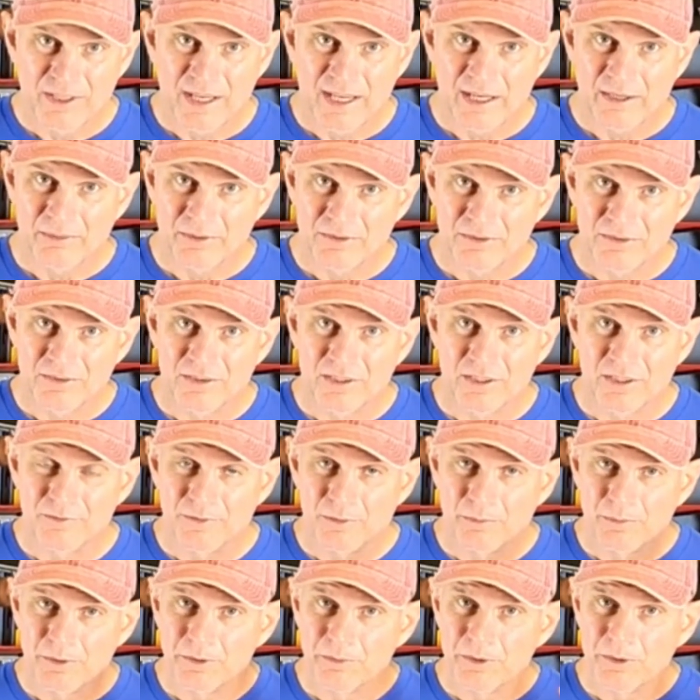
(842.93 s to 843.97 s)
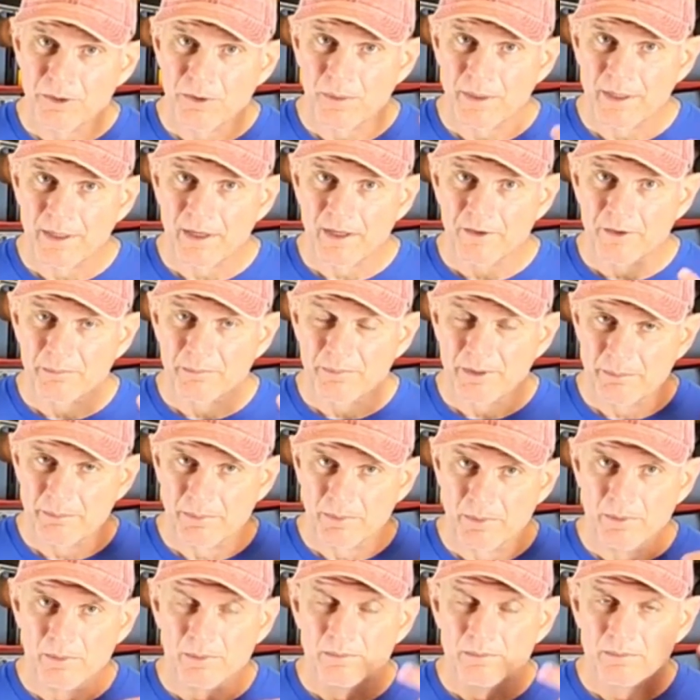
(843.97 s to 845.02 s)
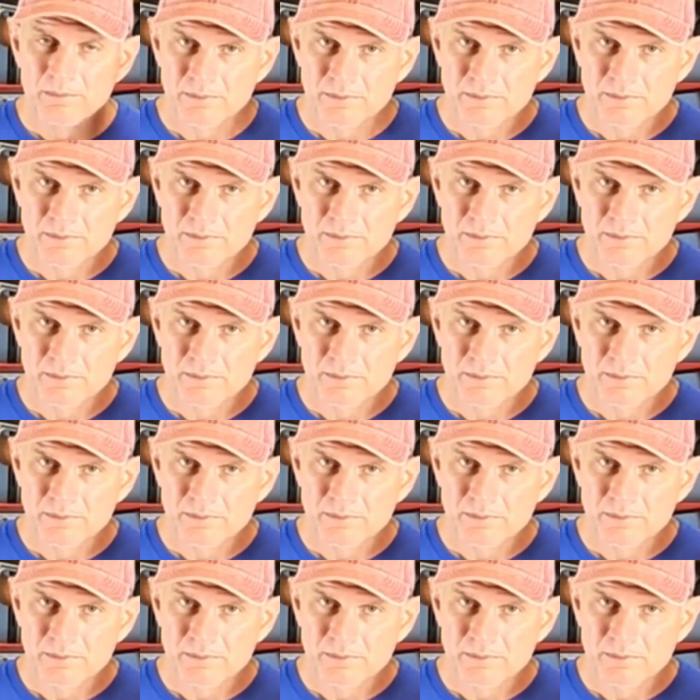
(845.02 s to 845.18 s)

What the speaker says: jack, which is good for when you're recording other people